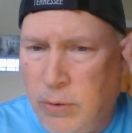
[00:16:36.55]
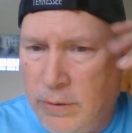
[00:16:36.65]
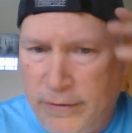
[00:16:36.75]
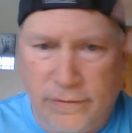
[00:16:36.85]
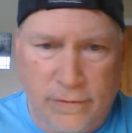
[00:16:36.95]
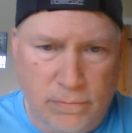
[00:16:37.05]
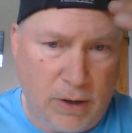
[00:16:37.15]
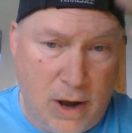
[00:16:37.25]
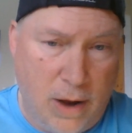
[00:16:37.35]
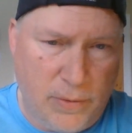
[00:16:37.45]
or at least
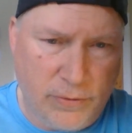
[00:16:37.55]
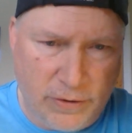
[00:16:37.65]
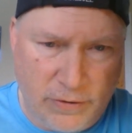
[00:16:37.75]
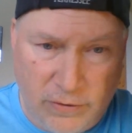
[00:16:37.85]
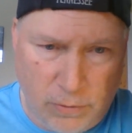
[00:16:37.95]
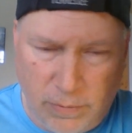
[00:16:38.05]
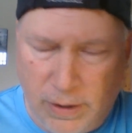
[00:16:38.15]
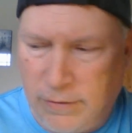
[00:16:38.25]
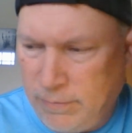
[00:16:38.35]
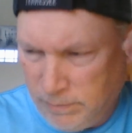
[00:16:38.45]
the commoners assume
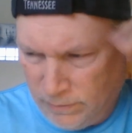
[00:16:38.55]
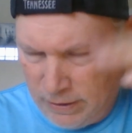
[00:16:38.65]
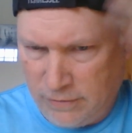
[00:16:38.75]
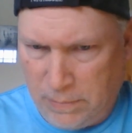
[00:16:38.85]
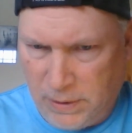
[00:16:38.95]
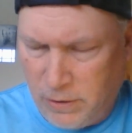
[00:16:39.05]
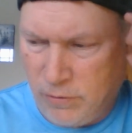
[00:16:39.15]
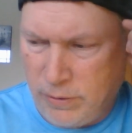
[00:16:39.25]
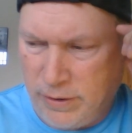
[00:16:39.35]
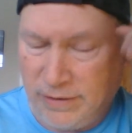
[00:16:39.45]
that's being overrun.